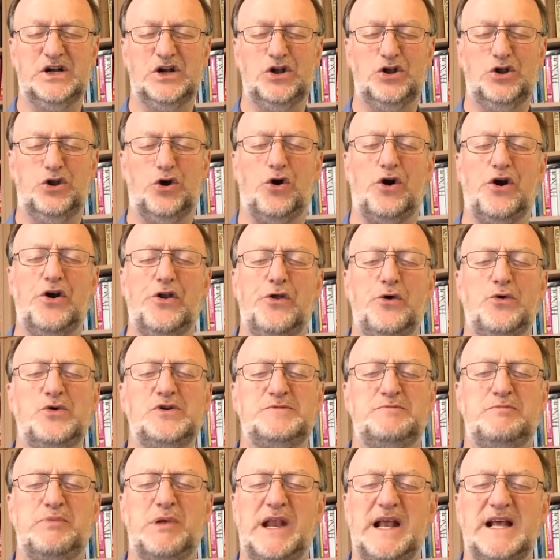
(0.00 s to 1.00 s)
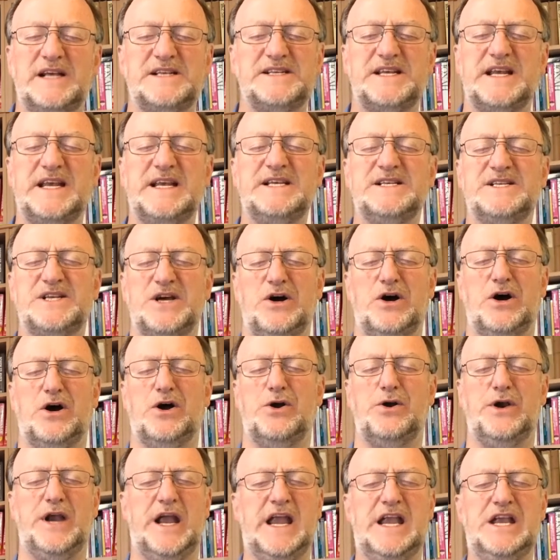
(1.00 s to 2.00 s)
Lord, those blessings
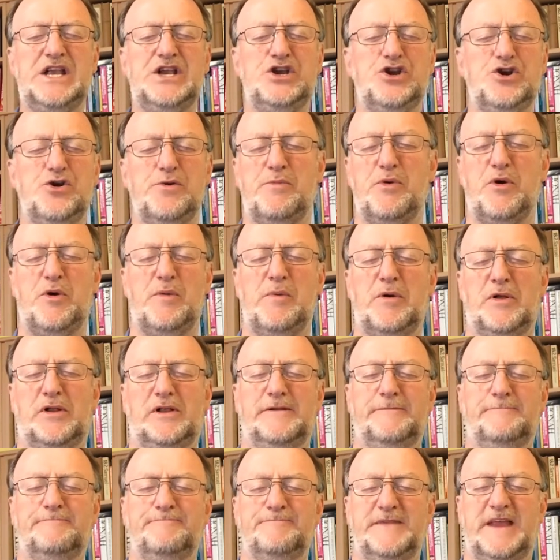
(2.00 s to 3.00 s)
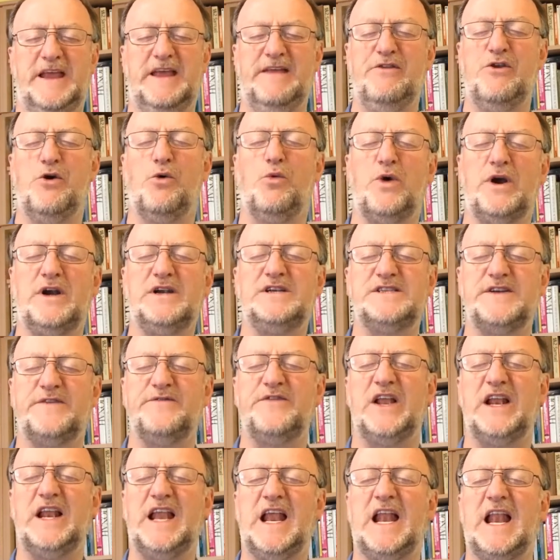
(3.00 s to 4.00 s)
are innumerable in the words of
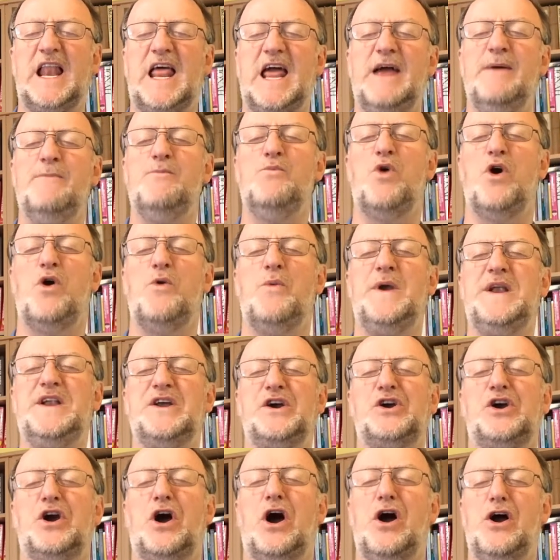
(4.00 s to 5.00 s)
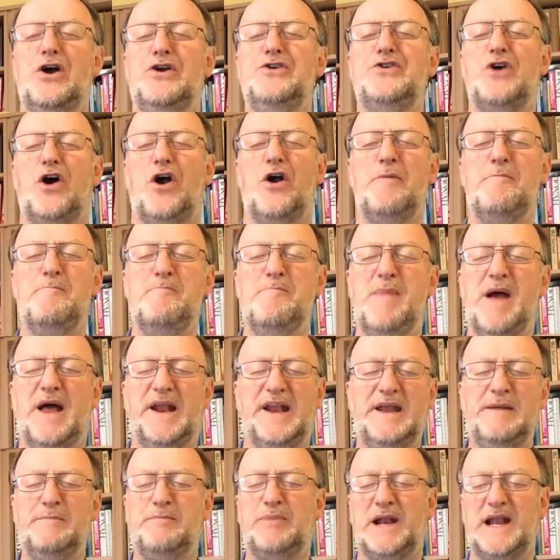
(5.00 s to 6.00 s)
the little hymn, were we to count our
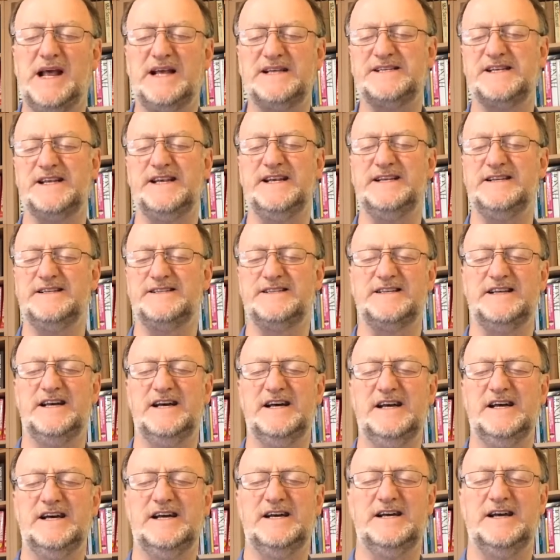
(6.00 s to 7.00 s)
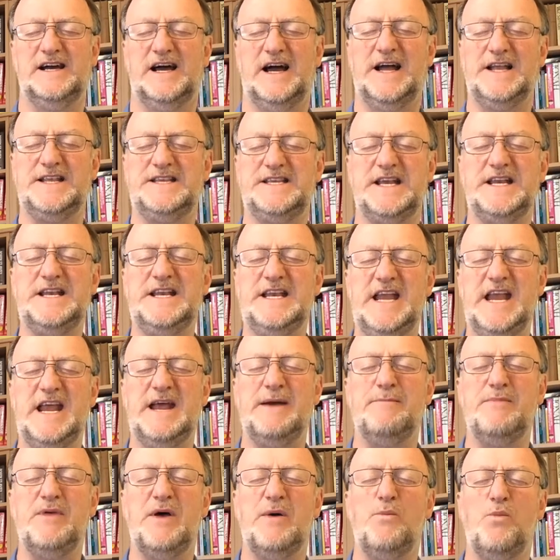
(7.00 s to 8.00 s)
many blessings and to
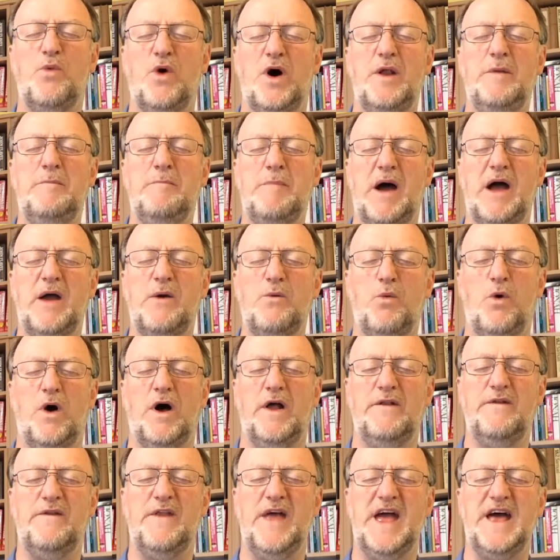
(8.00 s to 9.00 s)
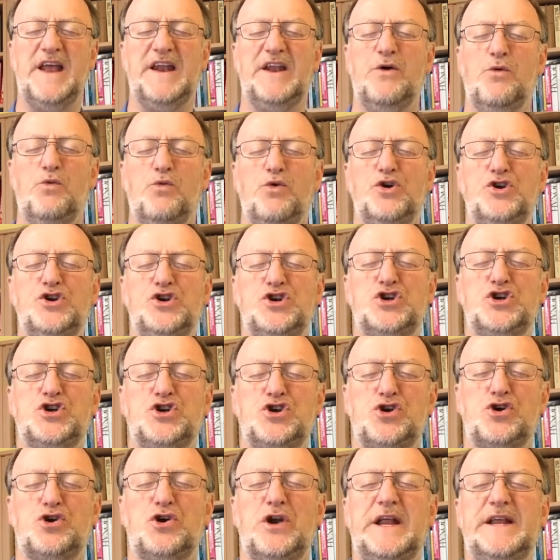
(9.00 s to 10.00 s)
name them one by one, then it would
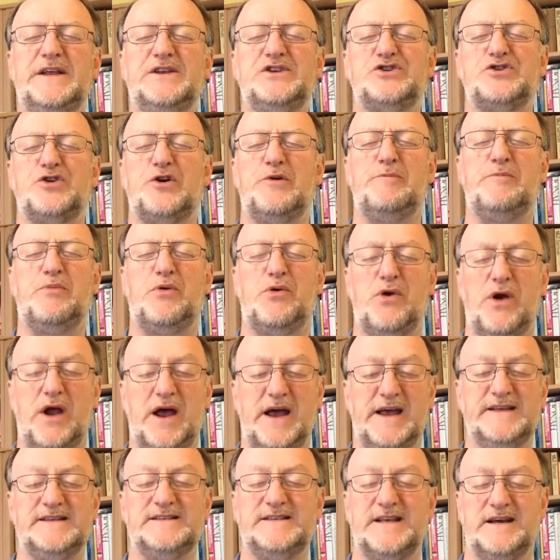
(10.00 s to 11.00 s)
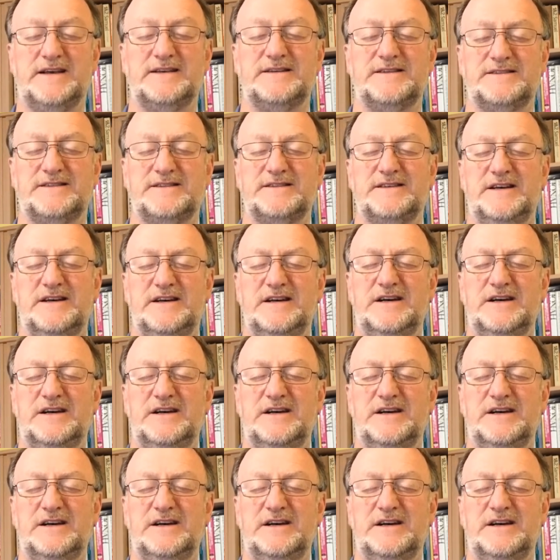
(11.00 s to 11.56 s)
surely surprise us